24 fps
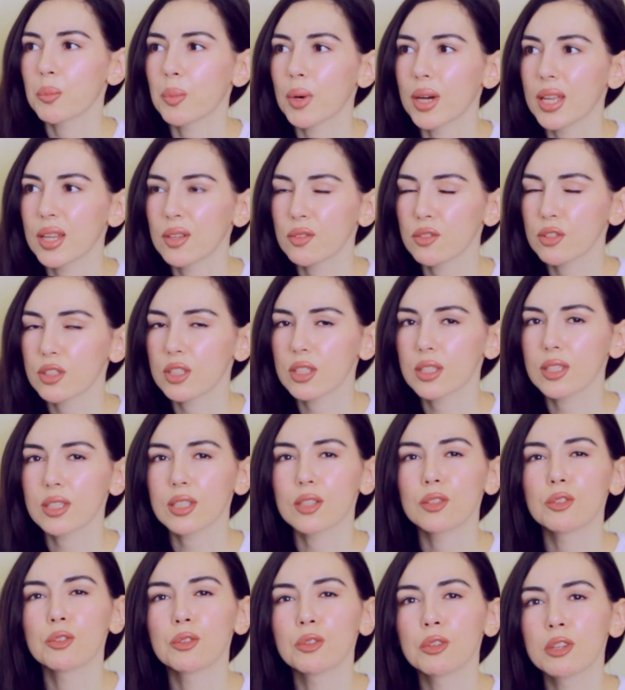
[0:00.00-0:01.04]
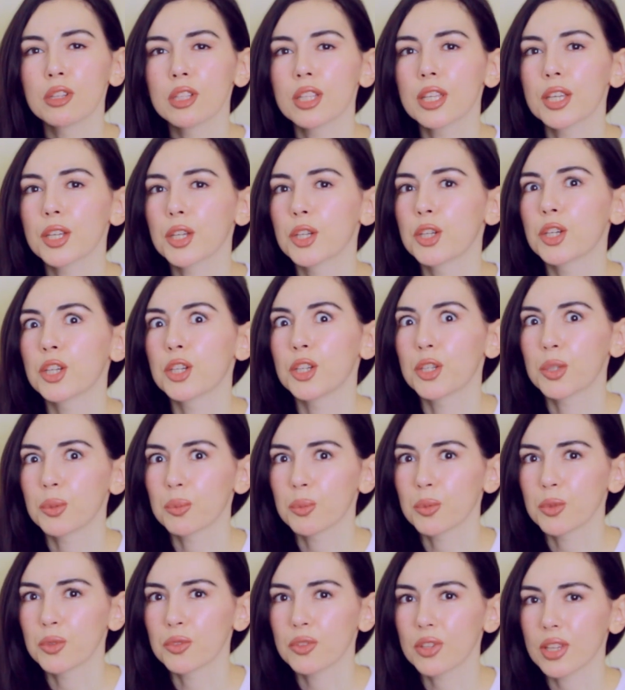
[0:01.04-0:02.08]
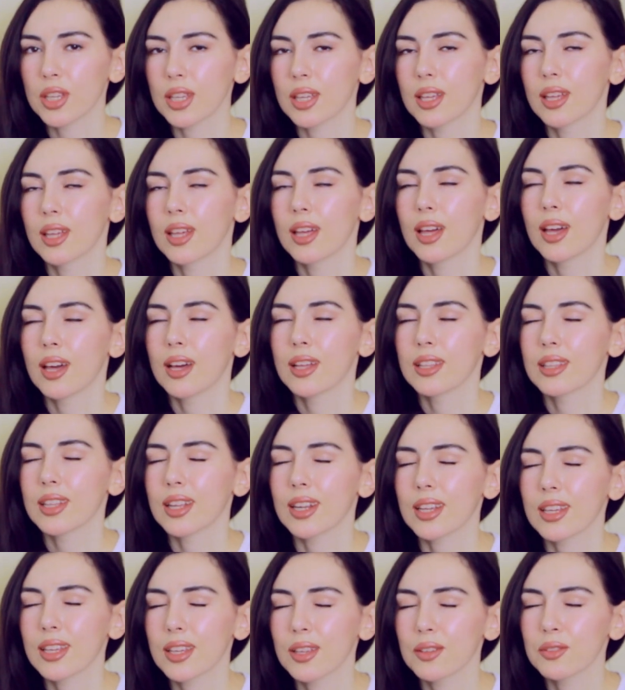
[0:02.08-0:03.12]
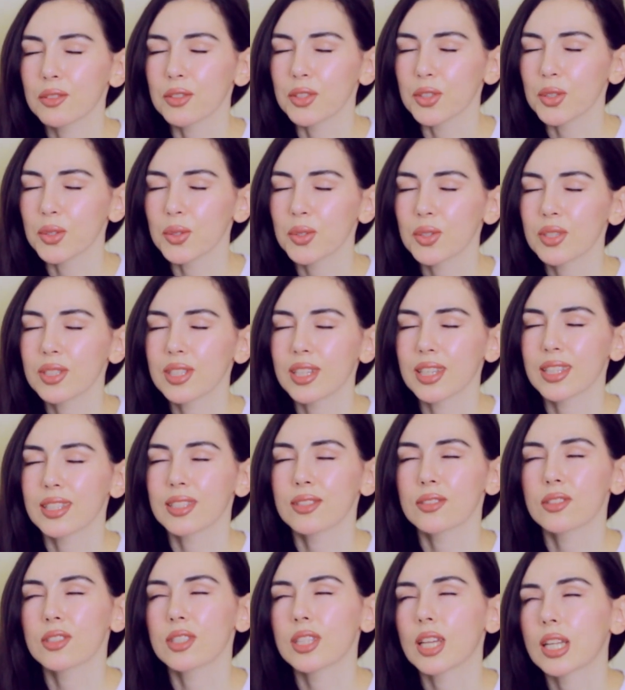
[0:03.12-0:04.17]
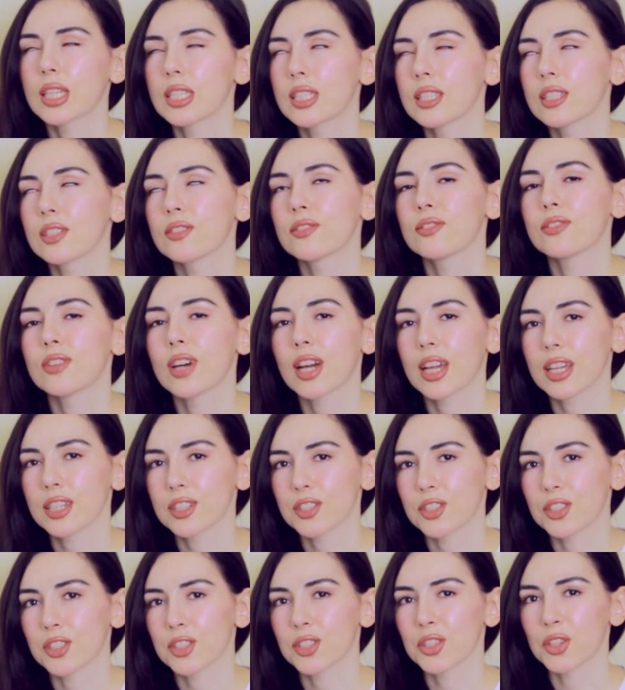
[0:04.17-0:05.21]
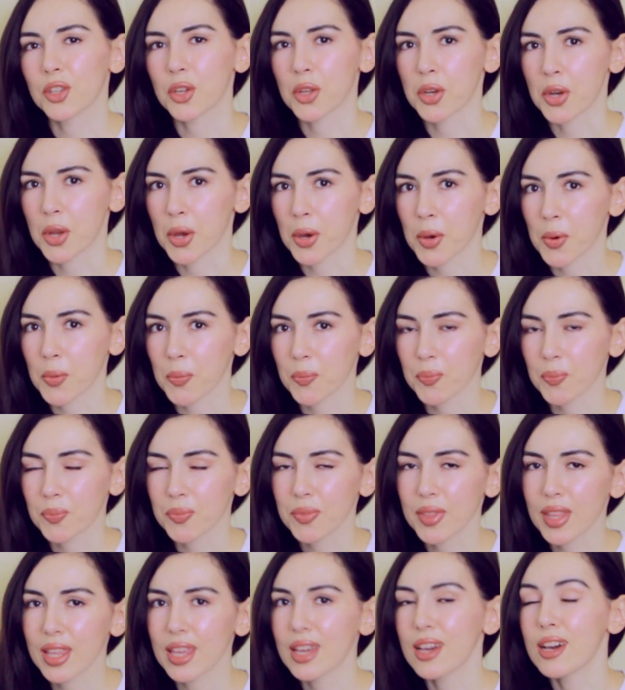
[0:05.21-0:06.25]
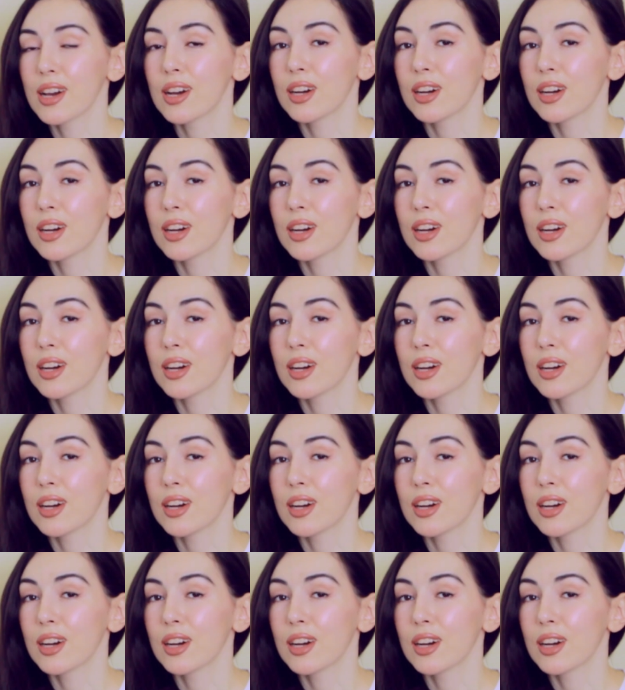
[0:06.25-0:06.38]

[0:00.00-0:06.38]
But if it's a really good movie, then it gives you a sense of satisfaction, you know.